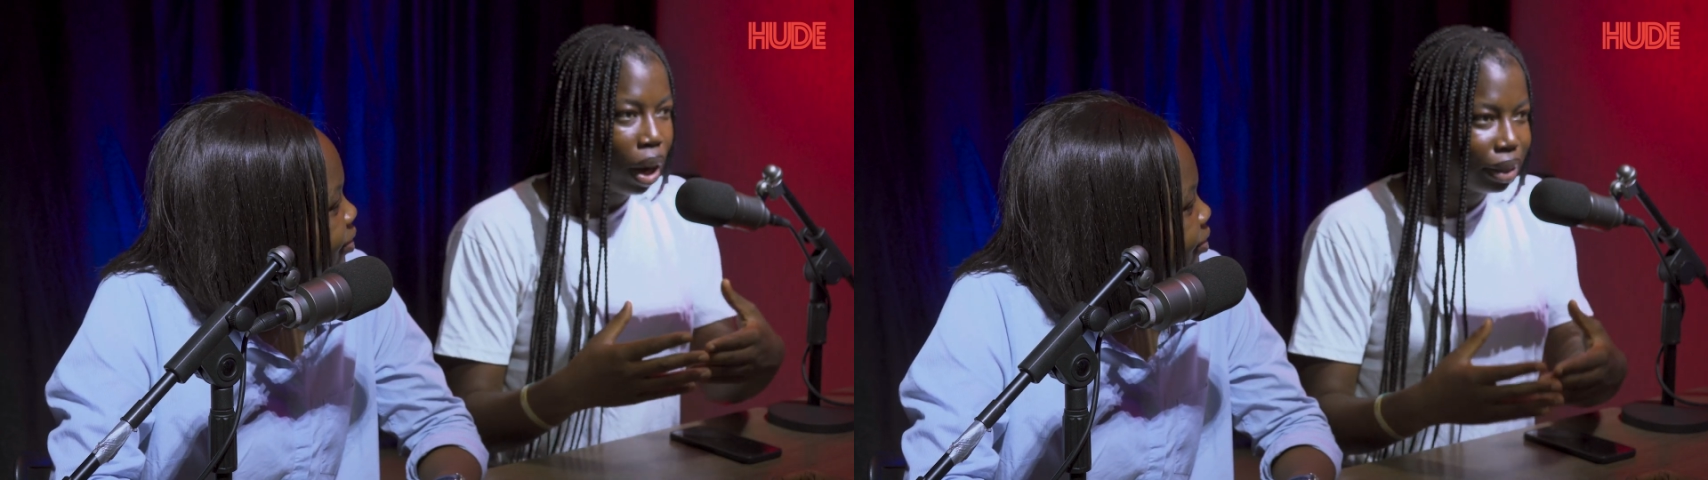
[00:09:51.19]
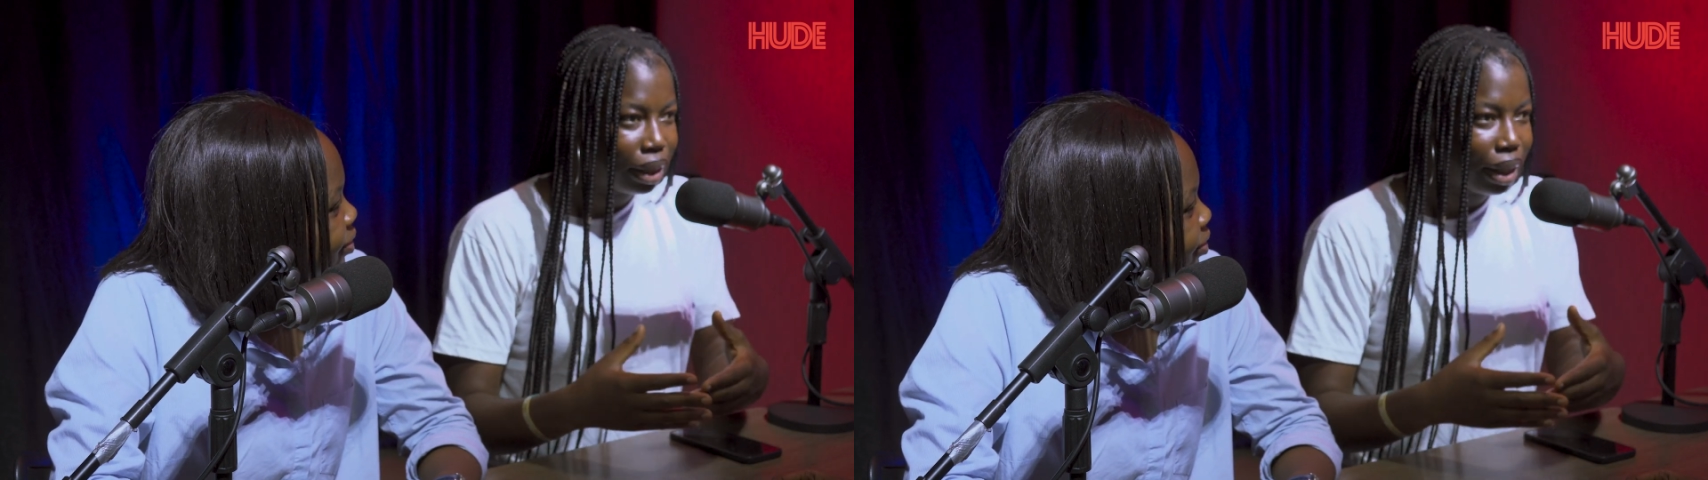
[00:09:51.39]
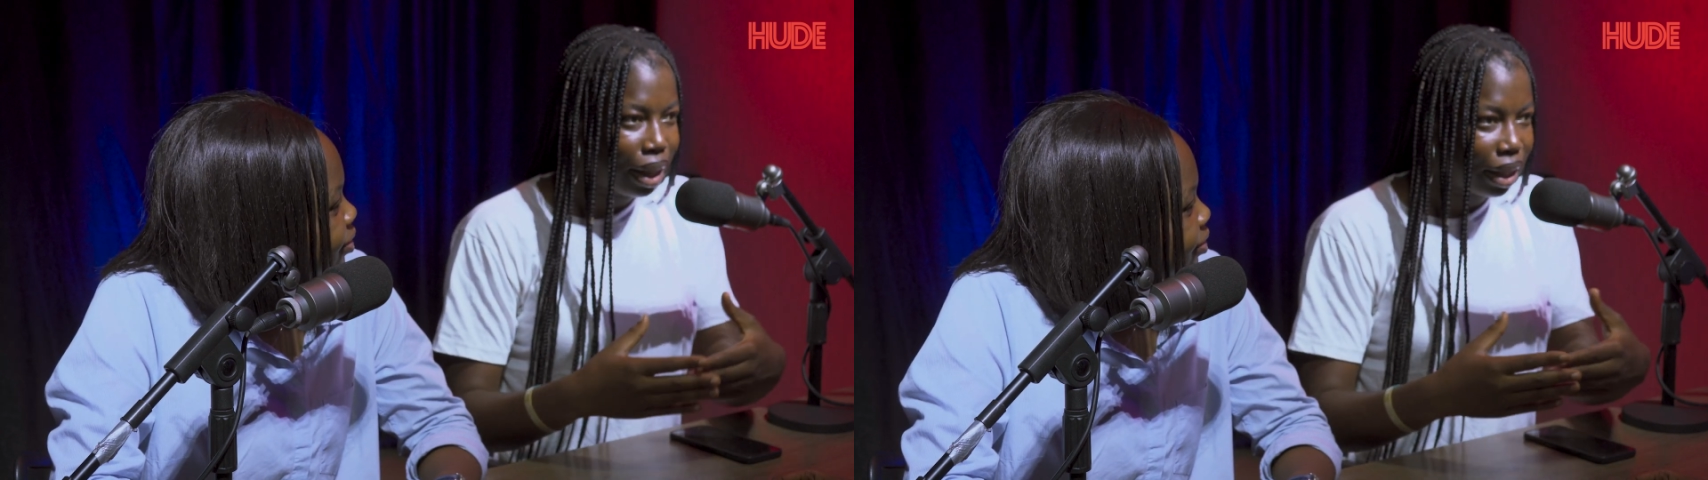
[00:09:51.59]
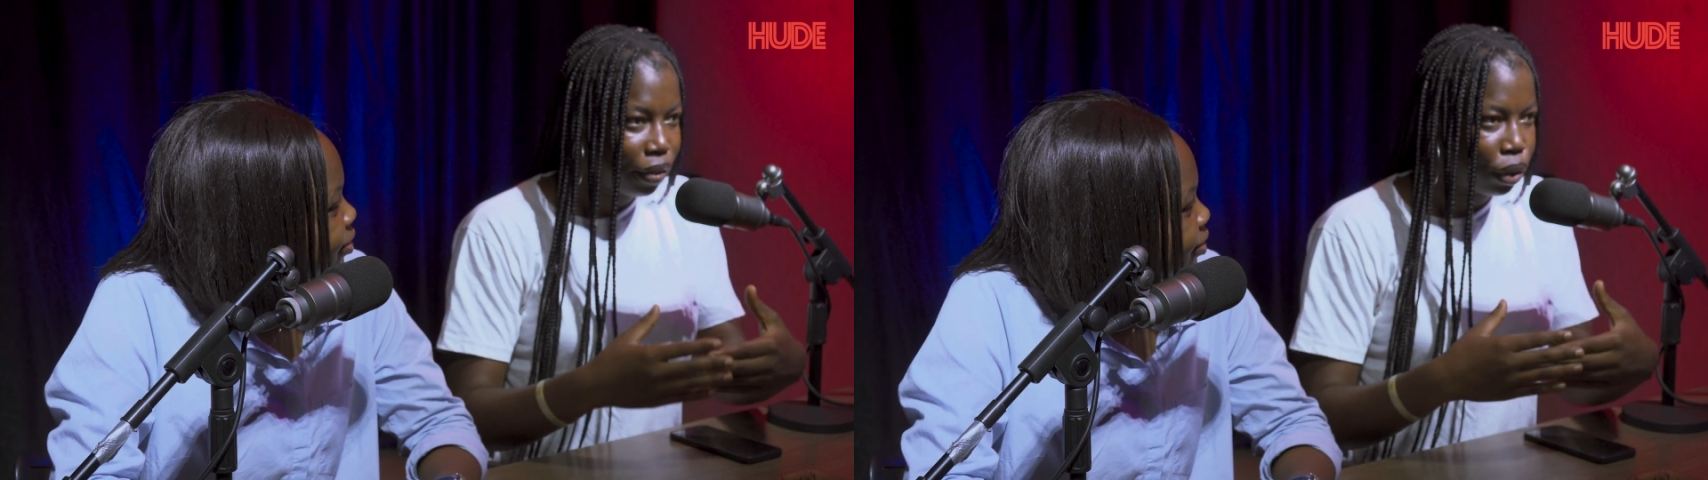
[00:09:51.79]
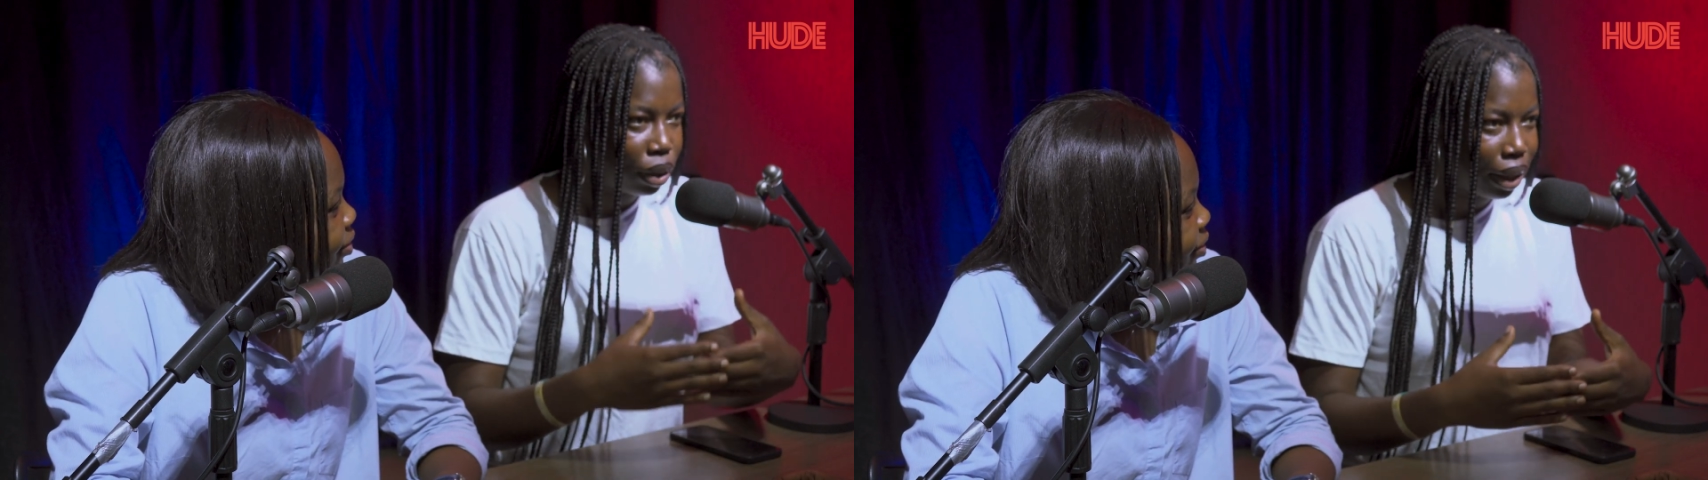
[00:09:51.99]
candidates that can
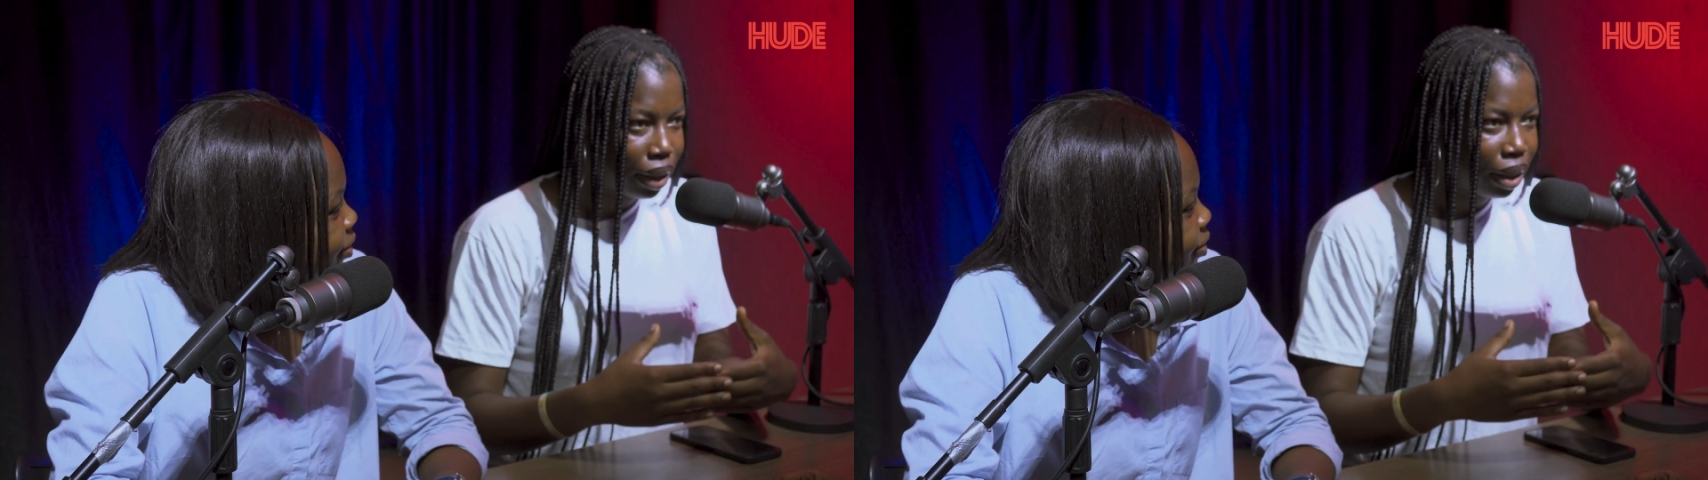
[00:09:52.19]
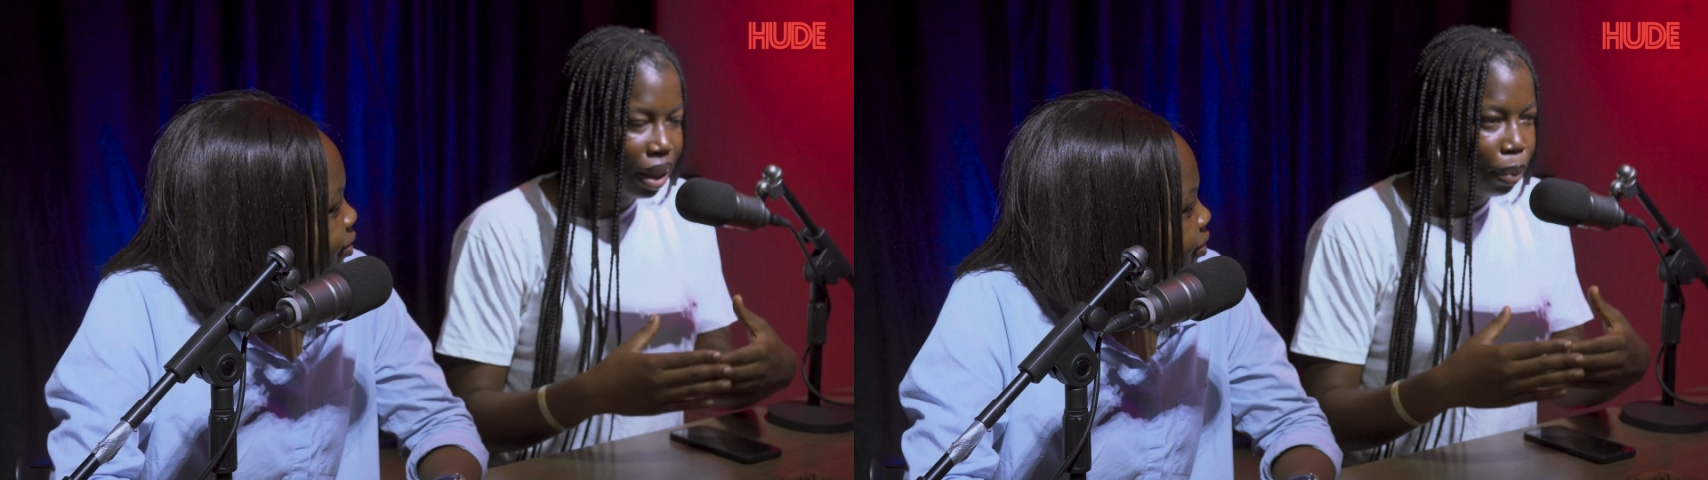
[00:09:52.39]
give us that.